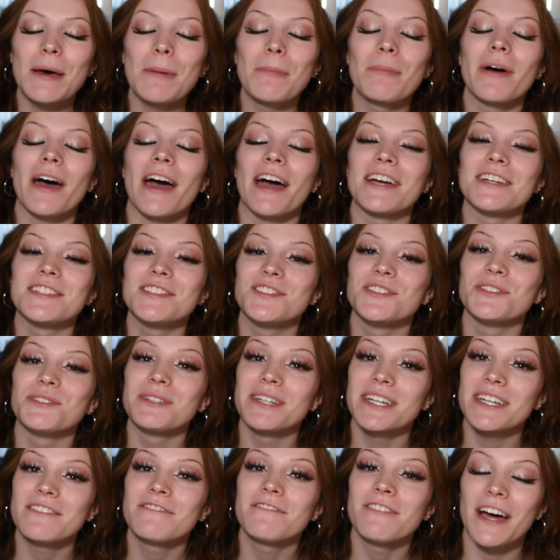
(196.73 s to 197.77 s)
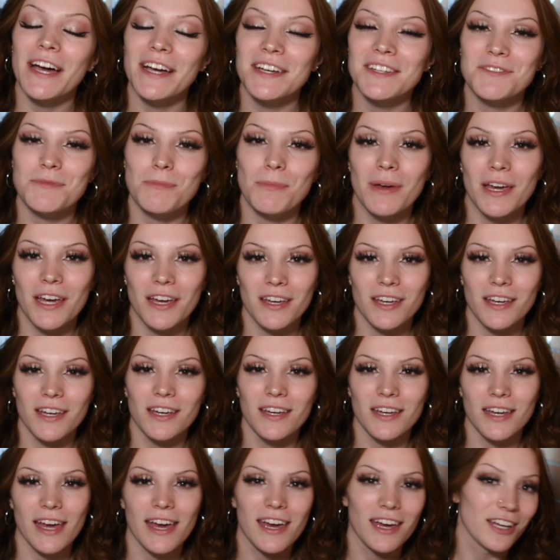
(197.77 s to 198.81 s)
but I do advise
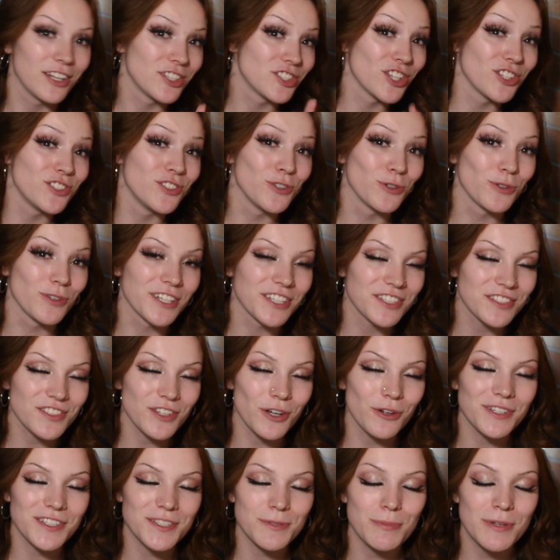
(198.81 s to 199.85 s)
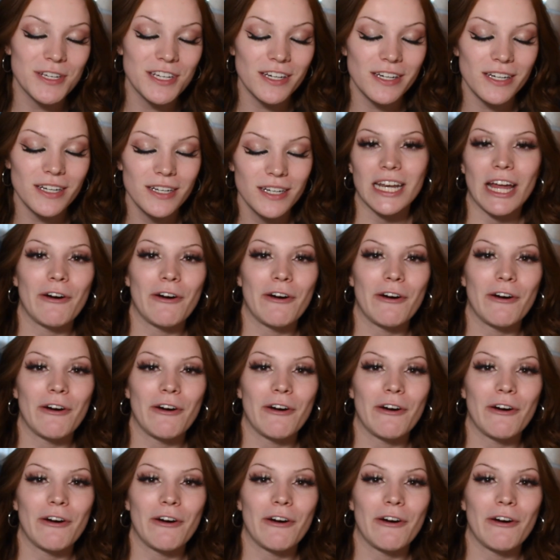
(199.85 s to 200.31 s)
making a to-do list, so to speak.